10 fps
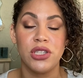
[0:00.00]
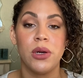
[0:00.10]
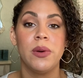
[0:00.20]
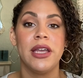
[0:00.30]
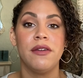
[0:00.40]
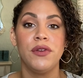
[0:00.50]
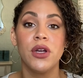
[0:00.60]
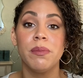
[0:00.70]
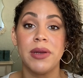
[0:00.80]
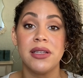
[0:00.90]
So if
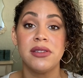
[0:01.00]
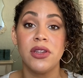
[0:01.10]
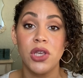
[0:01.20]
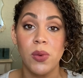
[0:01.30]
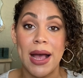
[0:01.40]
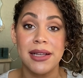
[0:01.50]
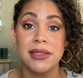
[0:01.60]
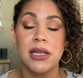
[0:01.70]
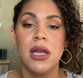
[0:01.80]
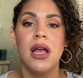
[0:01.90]
you're based in the
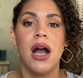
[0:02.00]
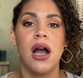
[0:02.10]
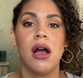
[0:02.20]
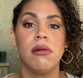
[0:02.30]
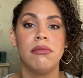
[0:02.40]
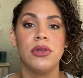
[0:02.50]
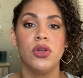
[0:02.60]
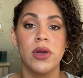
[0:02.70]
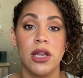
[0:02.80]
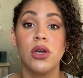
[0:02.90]
US,
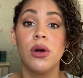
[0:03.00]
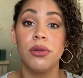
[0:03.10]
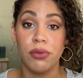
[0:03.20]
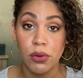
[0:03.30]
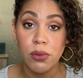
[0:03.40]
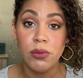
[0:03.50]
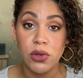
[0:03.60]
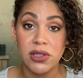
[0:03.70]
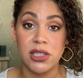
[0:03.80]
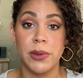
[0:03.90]
you can go through
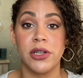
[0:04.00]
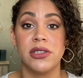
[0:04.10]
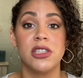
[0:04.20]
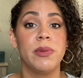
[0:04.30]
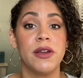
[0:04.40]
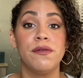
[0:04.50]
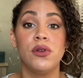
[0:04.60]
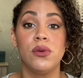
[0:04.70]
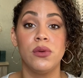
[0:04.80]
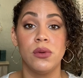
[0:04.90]
Muse Experiences, but if
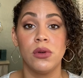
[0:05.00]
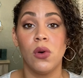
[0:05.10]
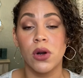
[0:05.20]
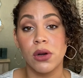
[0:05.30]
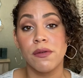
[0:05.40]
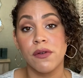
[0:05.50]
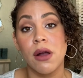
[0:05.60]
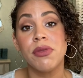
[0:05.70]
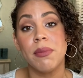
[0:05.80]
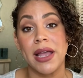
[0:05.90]
you order
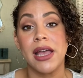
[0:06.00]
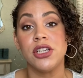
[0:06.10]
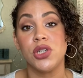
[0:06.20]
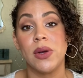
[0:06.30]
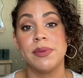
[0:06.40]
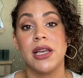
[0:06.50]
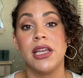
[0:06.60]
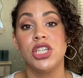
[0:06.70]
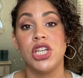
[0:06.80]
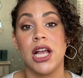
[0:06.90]
from the Maya NG
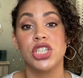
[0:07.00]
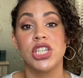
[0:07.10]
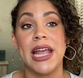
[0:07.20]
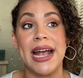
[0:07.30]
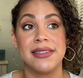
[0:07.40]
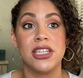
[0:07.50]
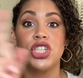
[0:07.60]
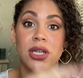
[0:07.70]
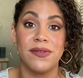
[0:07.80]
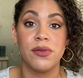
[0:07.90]
website, she actually has
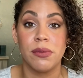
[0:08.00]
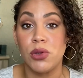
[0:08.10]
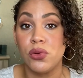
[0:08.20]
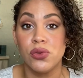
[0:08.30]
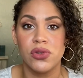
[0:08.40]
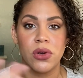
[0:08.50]
it shipped from Muse.